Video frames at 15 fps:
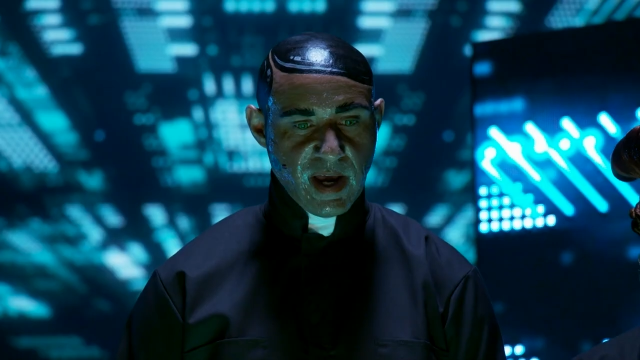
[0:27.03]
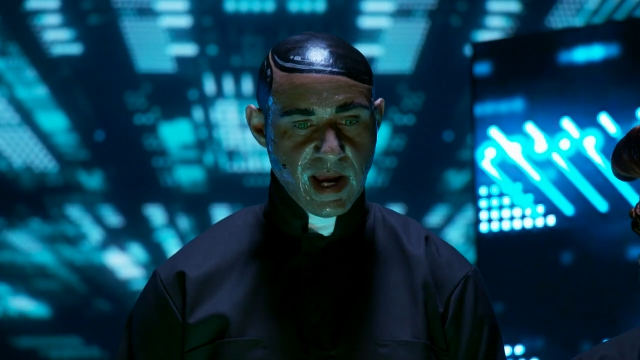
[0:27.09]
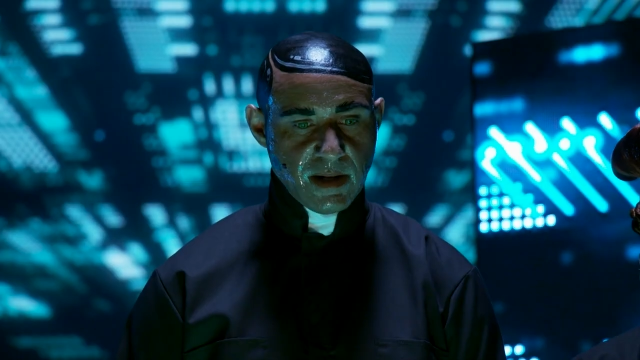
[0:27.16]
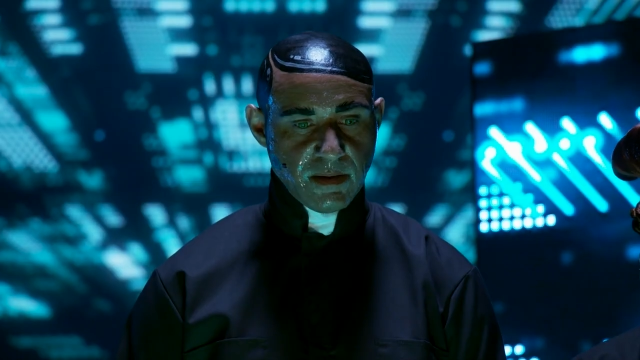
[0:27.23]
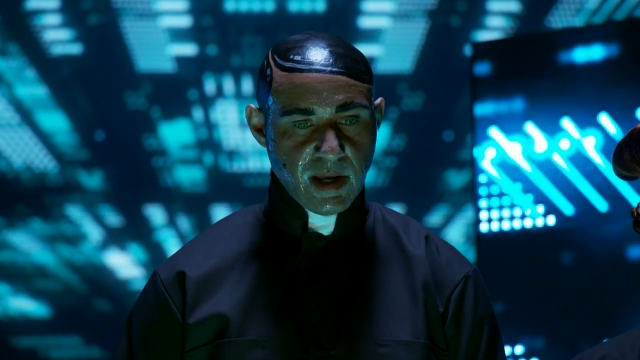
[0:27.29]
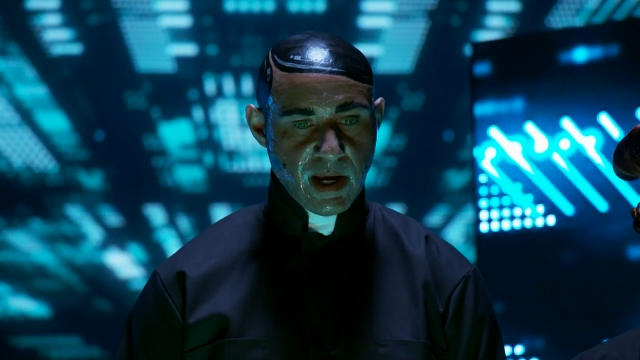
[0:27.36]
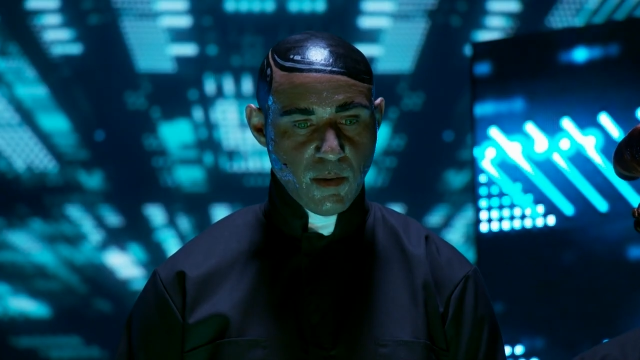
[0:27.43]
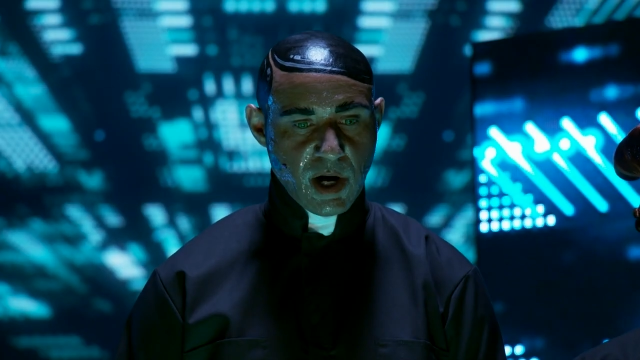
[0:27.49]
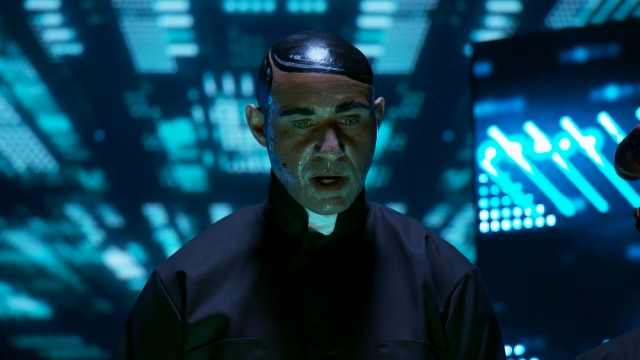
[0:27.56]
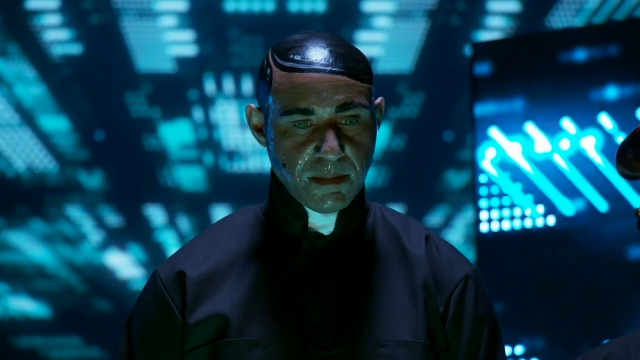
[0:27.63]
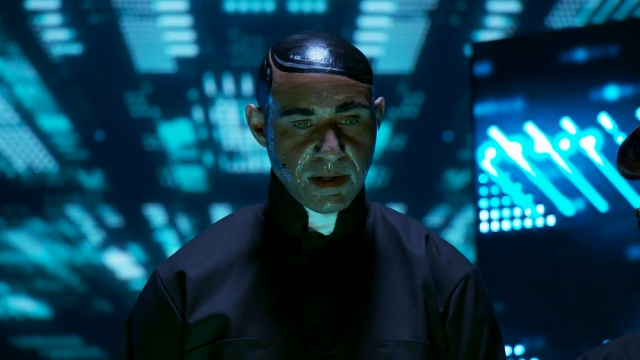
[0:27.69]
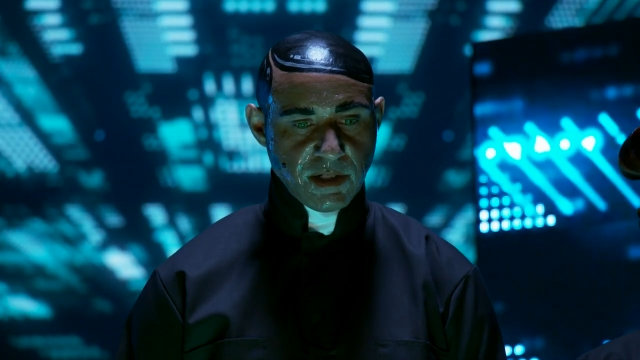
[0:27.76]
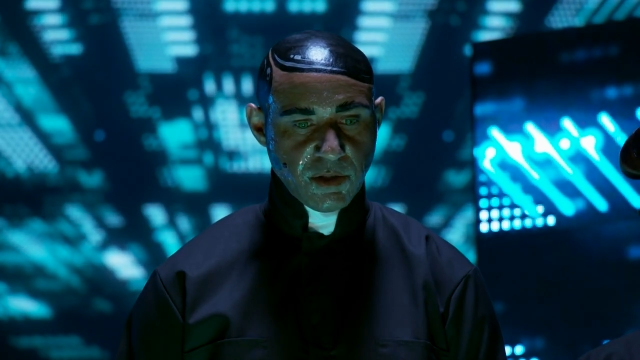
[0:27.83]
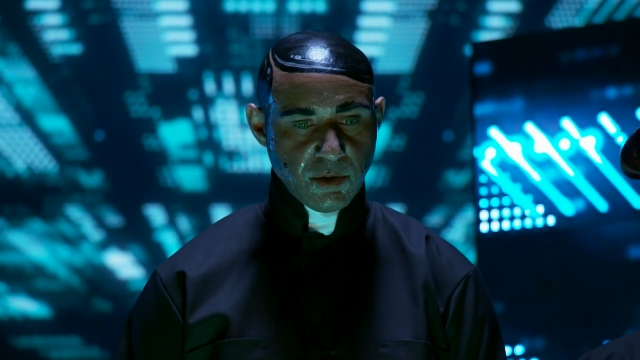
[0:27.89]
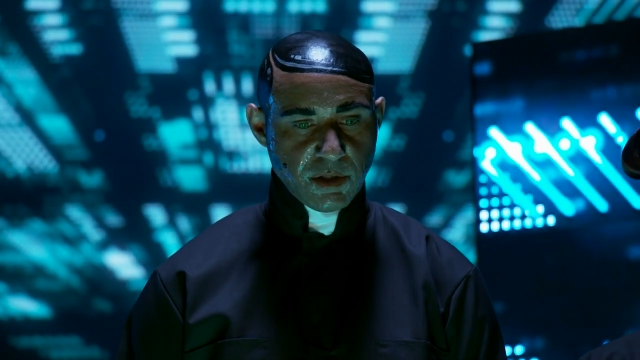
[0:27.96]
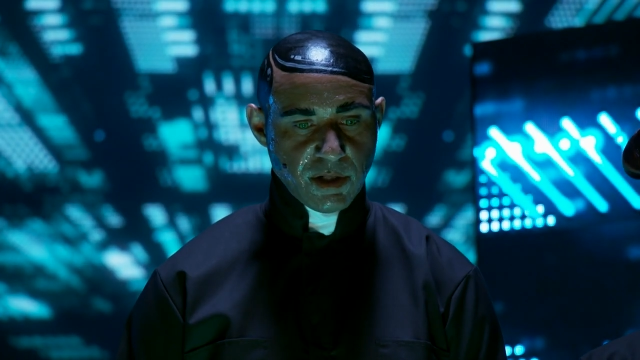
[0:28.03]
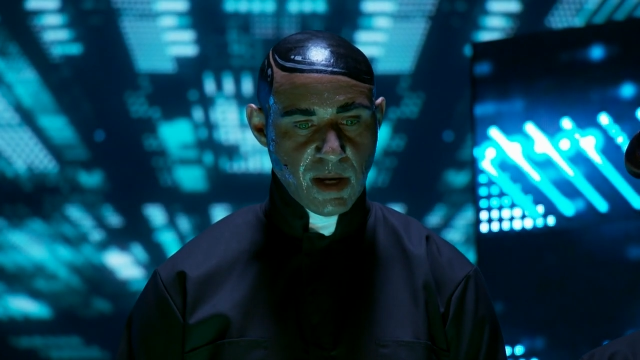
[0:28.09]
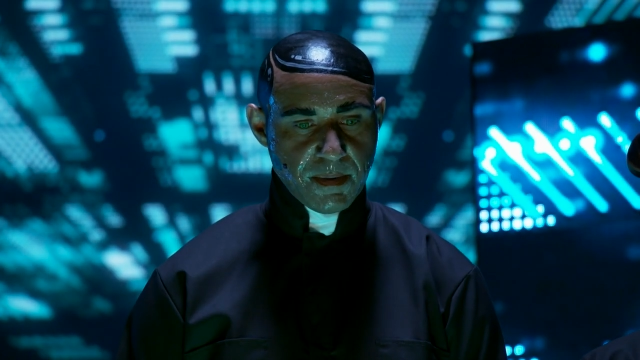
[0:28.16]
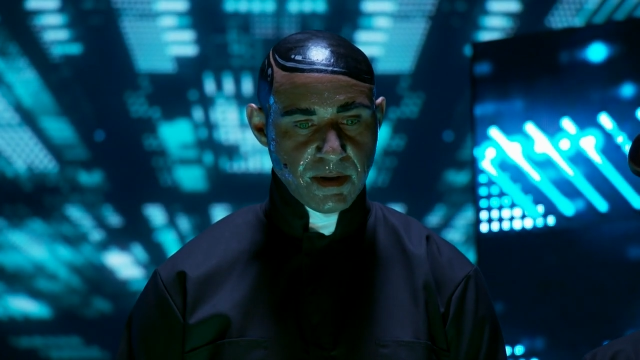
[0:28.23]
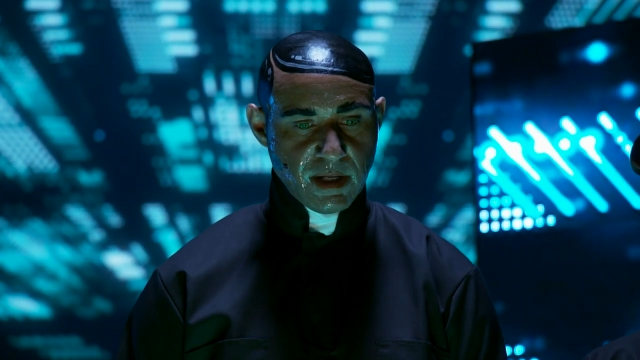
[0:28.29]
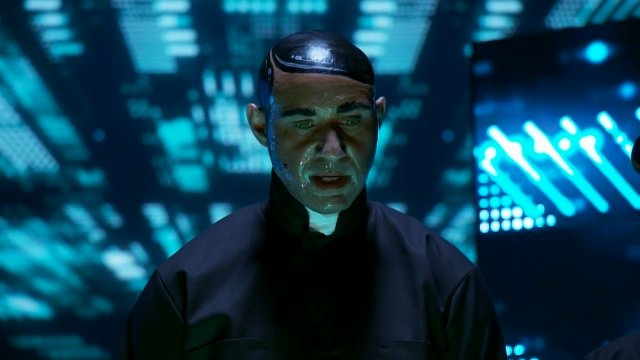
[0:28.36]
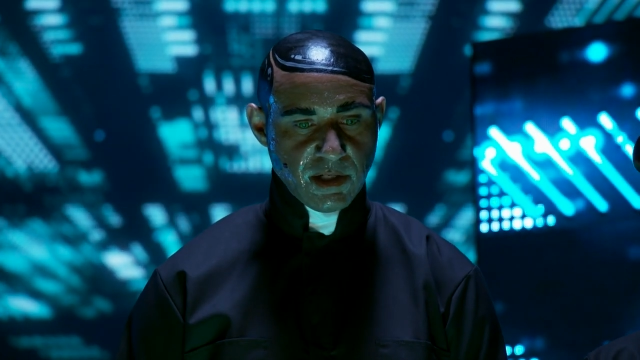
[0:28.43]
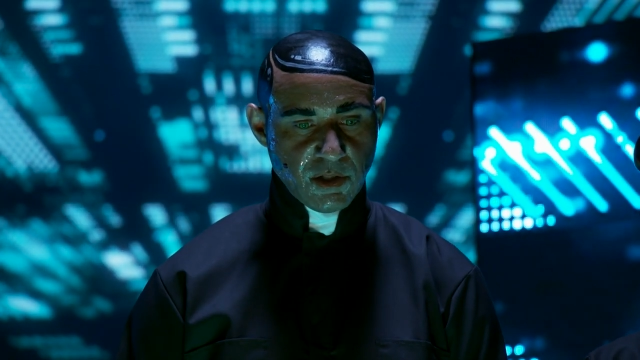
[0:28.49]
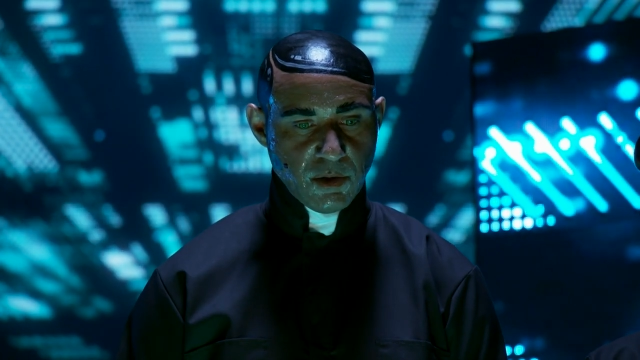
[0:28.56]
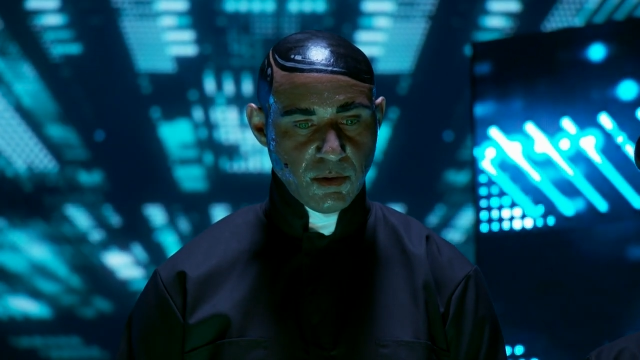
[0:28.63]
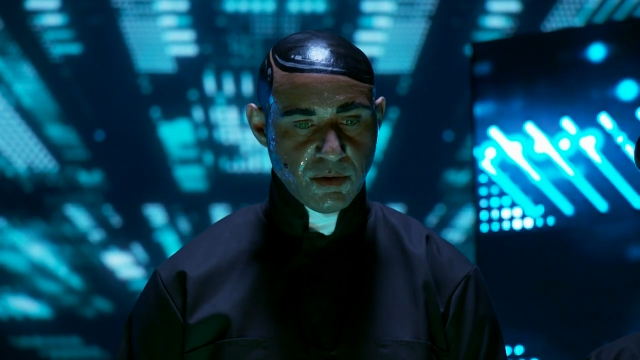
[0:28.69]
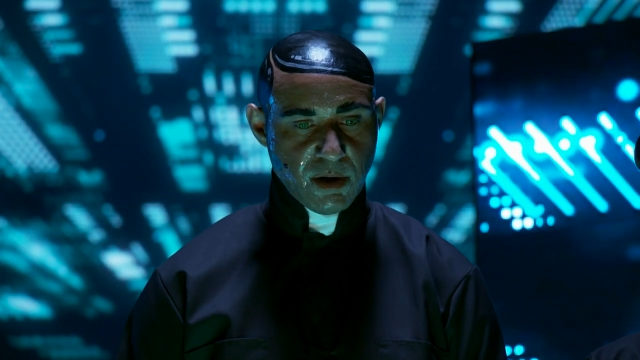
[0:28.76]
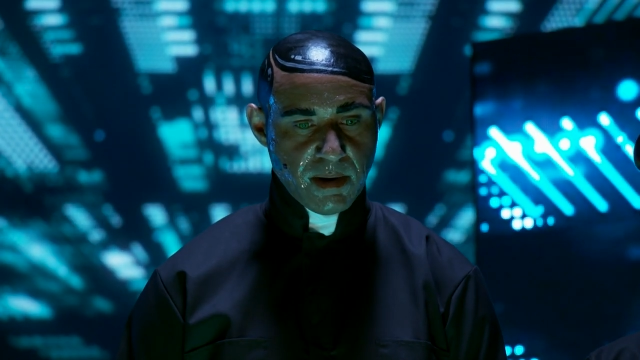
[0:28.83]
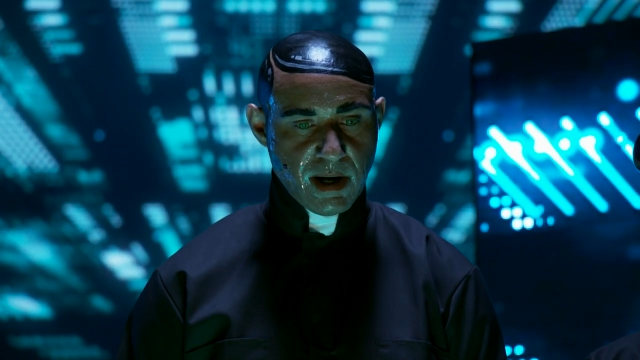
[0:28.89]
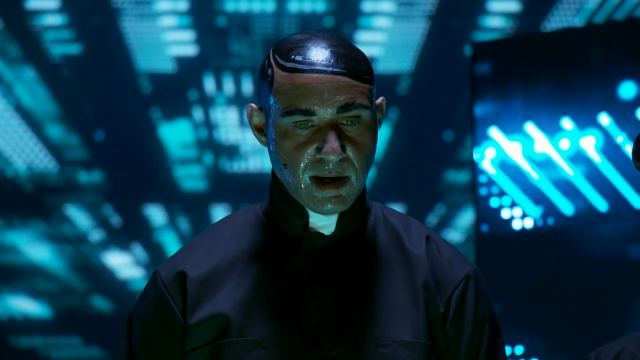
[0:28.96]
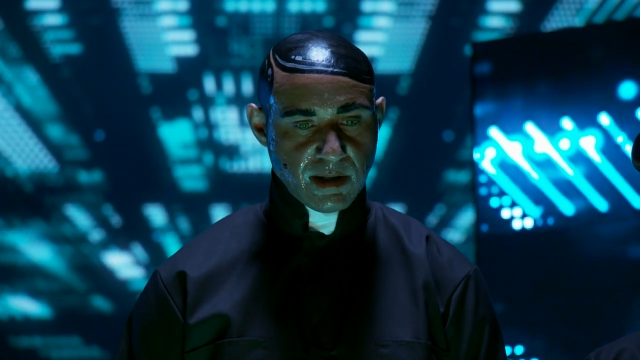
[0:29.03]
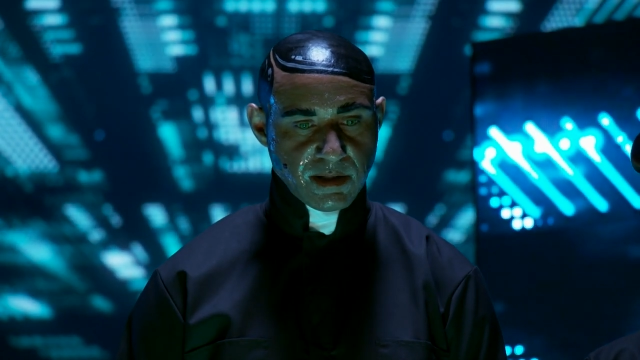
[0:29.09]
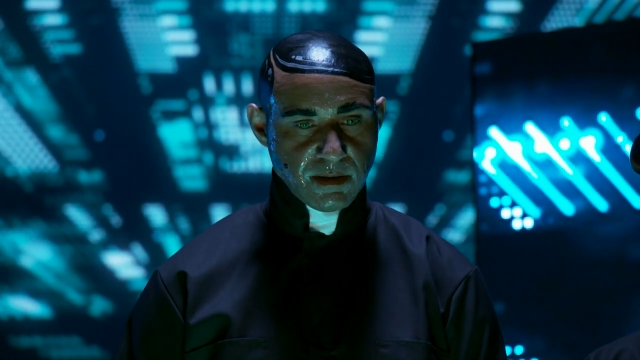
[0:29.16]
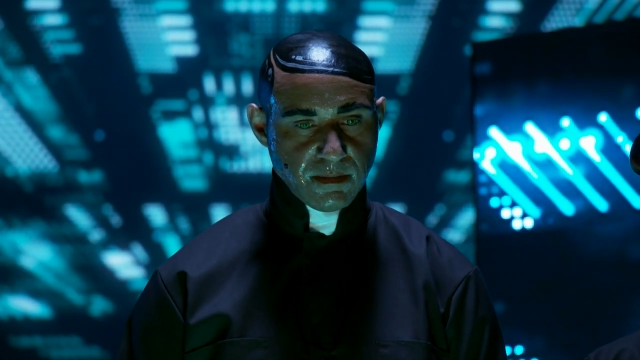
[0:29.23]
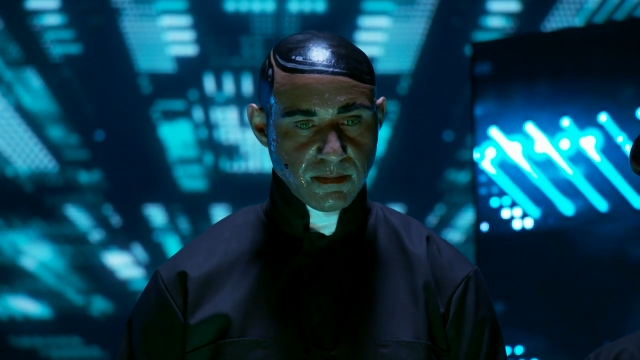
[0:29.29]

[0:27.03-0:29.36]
and they want me to type it into the box.